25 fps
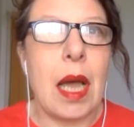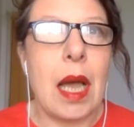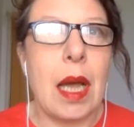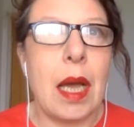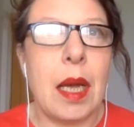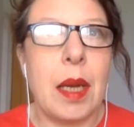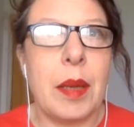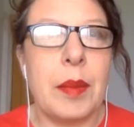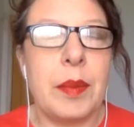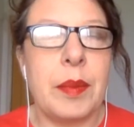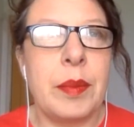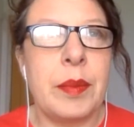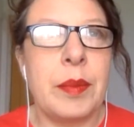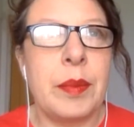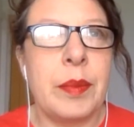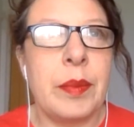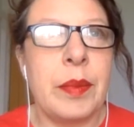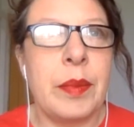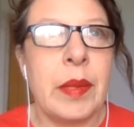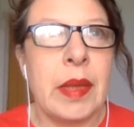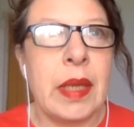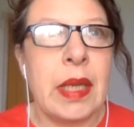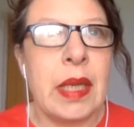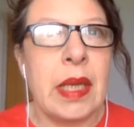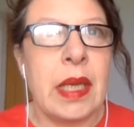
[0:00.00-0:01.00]
Um,
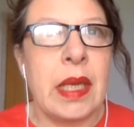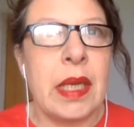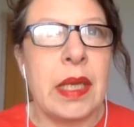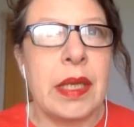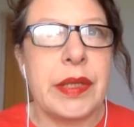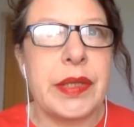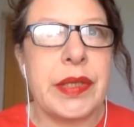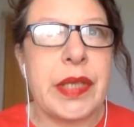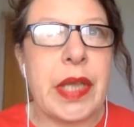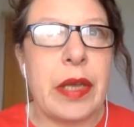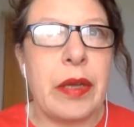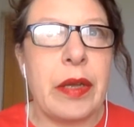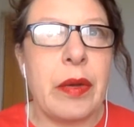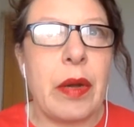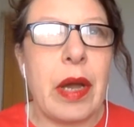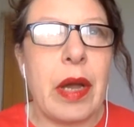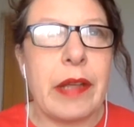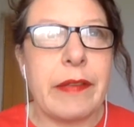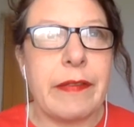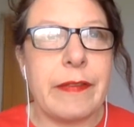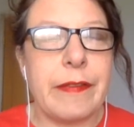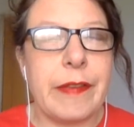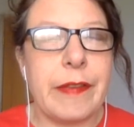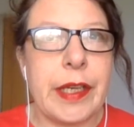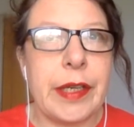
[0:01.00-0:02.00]
so I
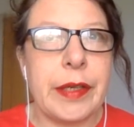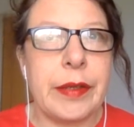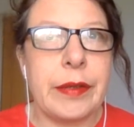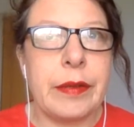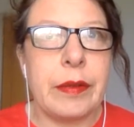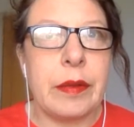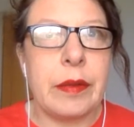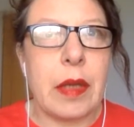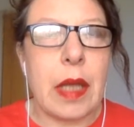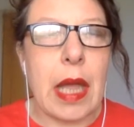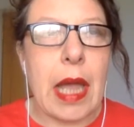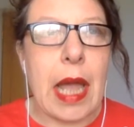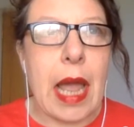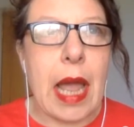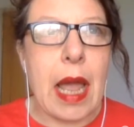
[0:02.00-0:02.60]
feel,